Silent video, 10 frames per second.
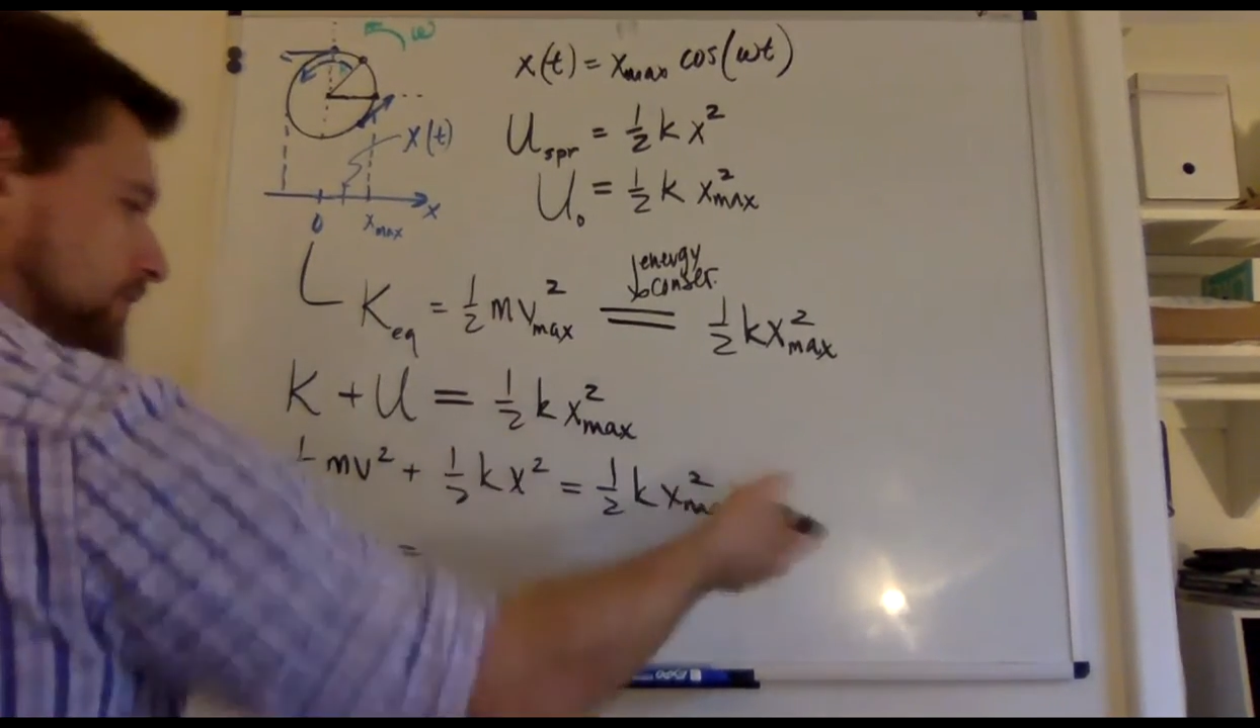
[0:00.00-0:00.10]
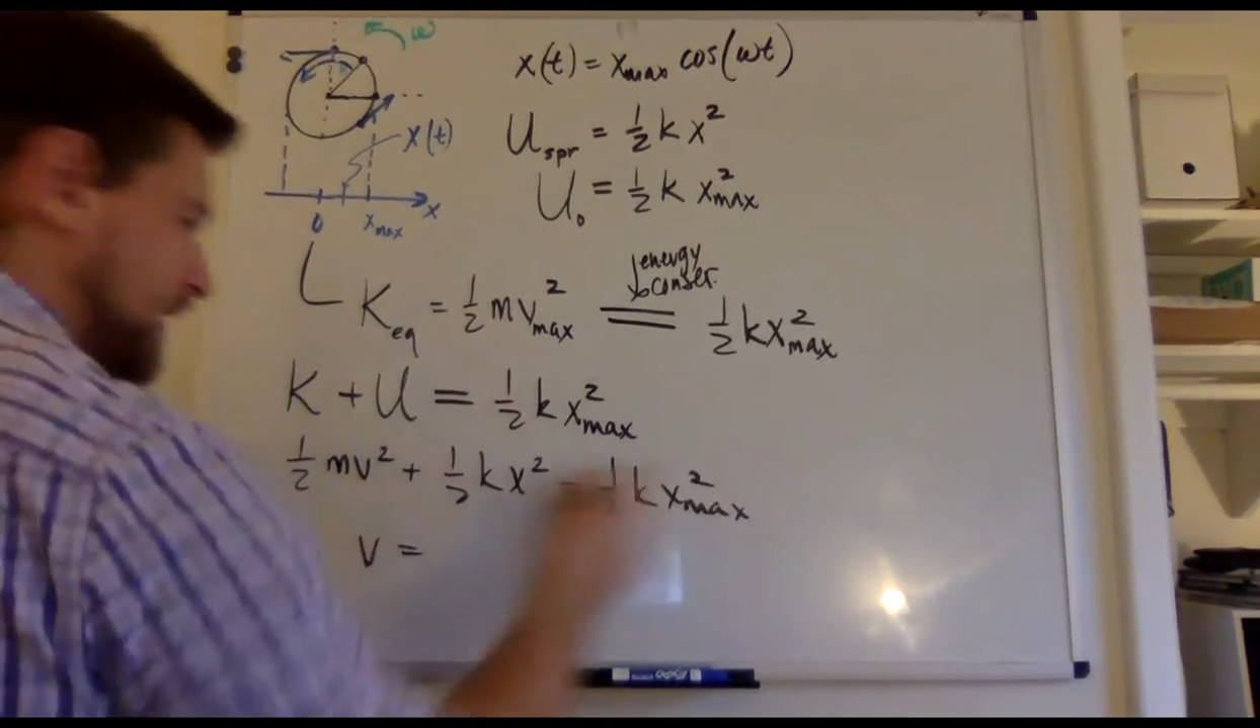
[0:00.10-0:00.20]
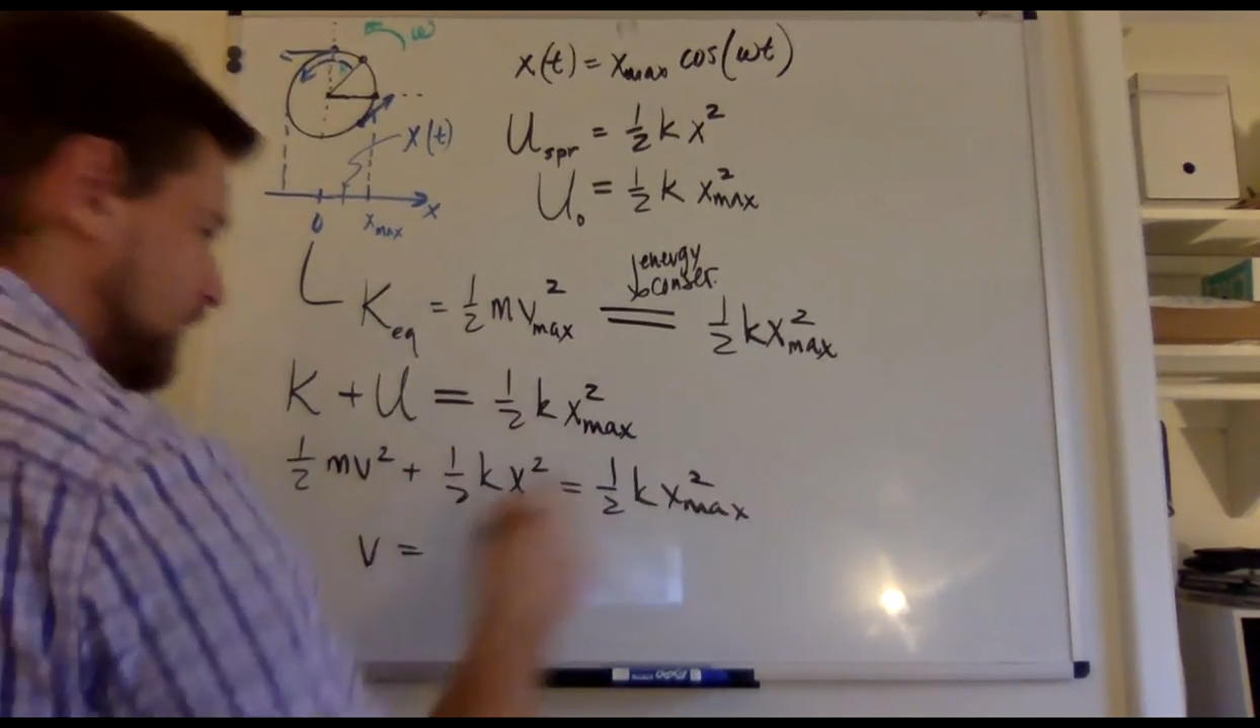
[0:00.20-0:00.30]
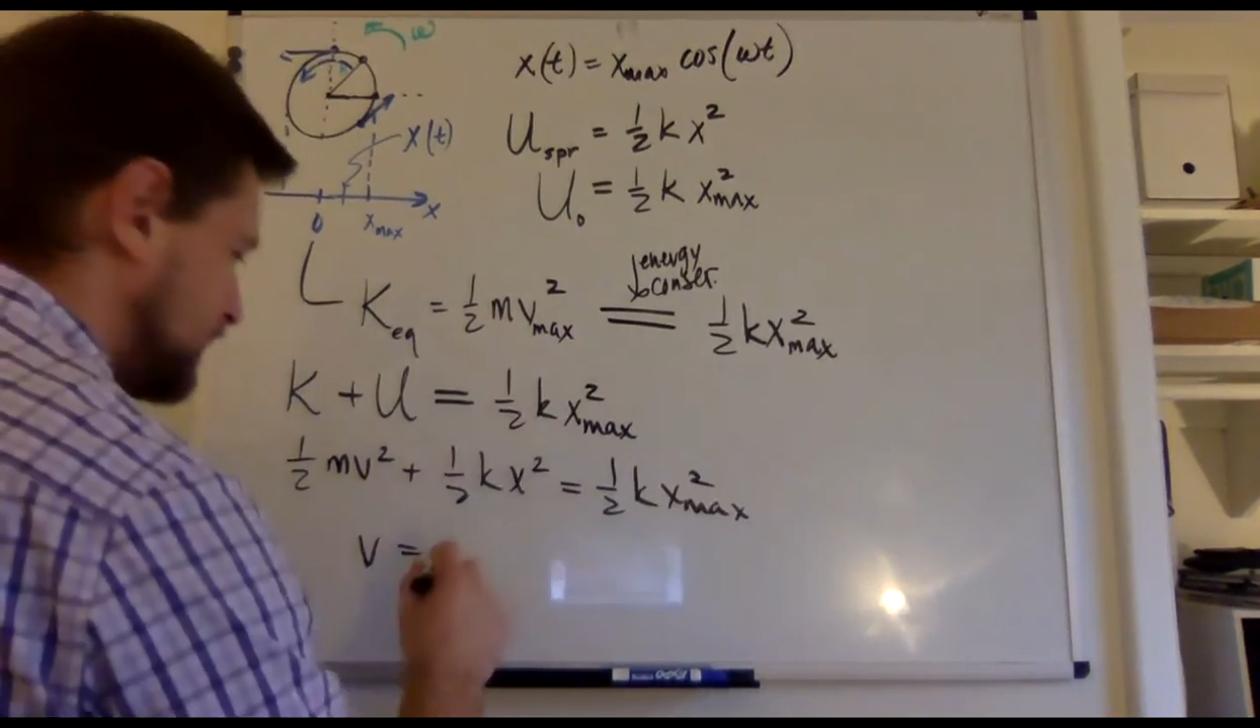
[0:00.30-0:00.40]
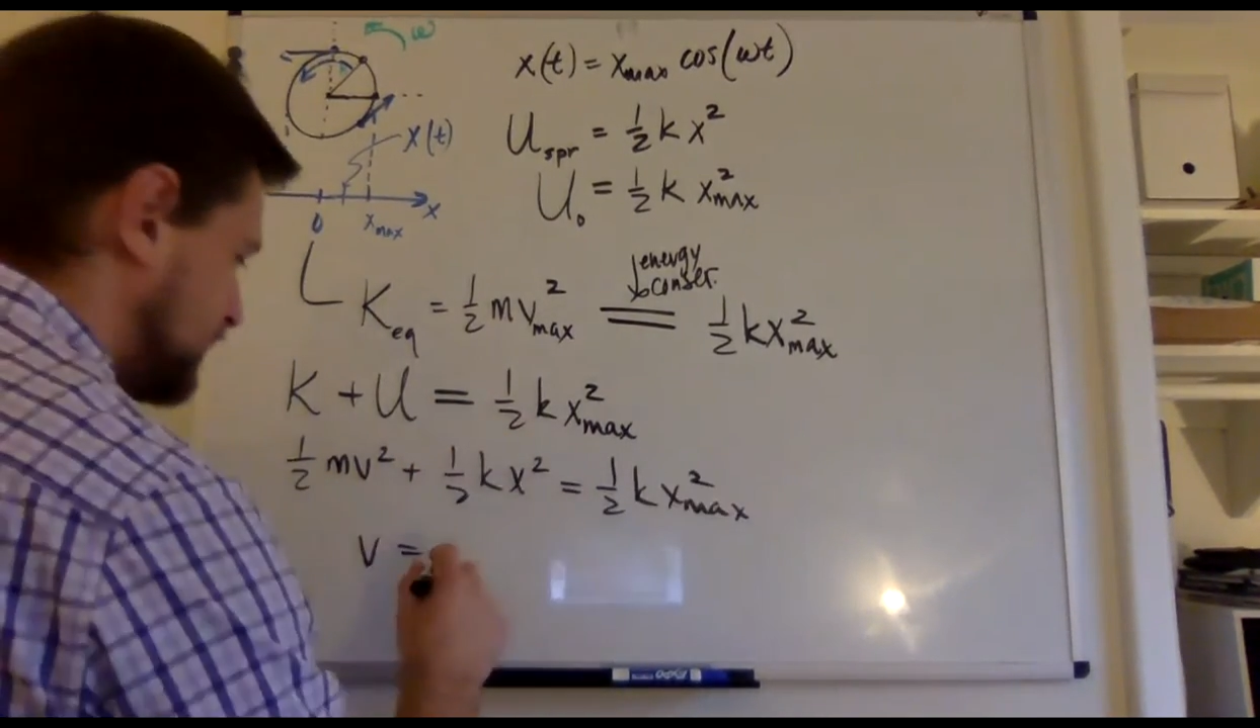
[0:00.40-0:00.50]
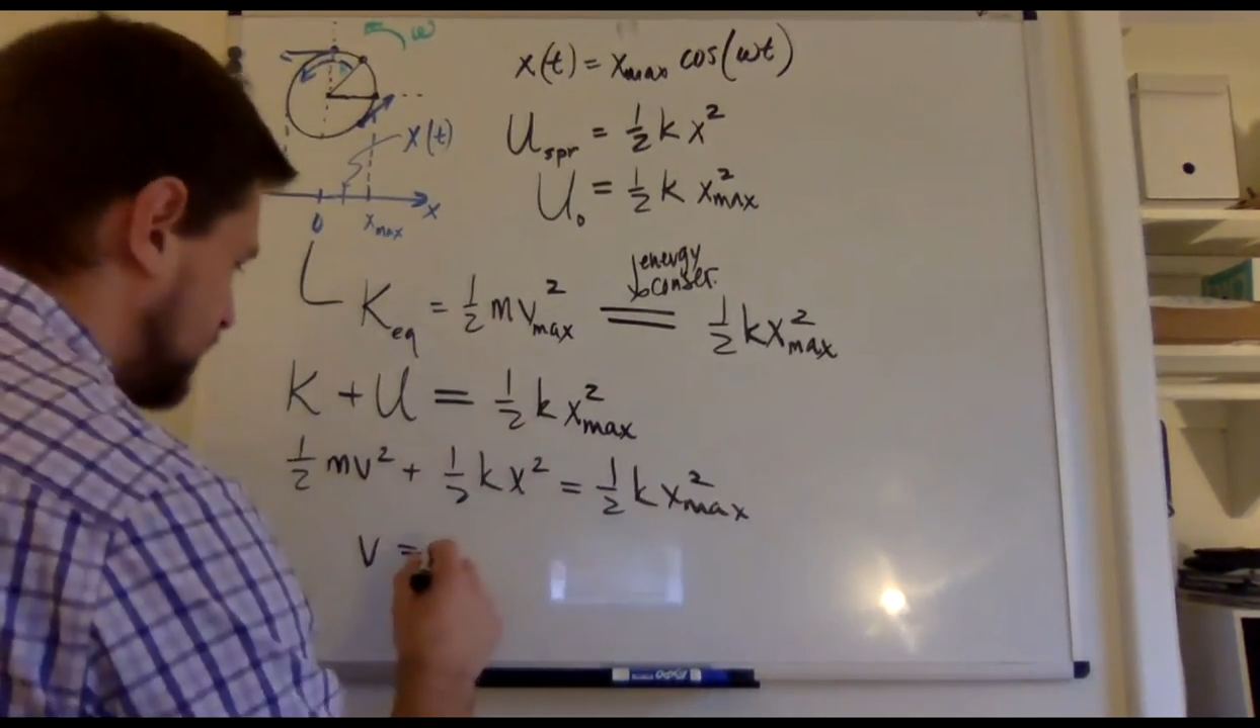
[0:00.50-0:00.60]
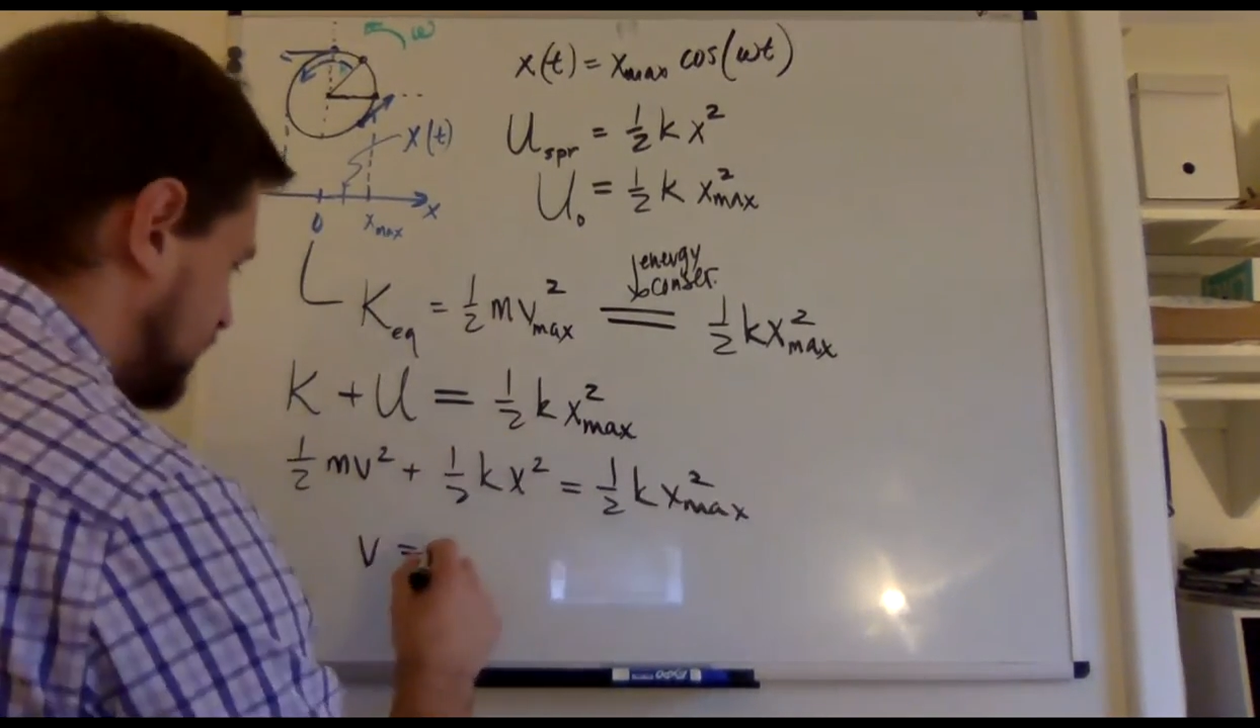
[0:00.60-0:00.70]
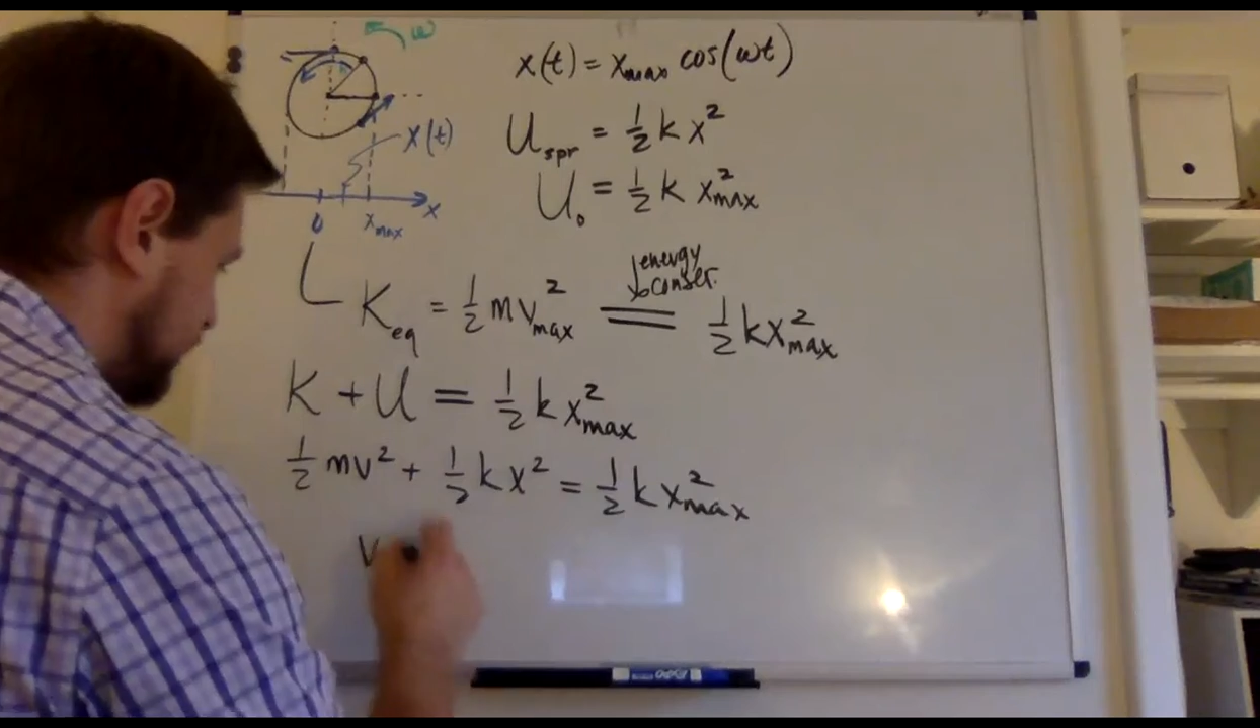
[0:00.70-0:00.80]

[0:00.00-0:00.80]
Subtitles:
that one to the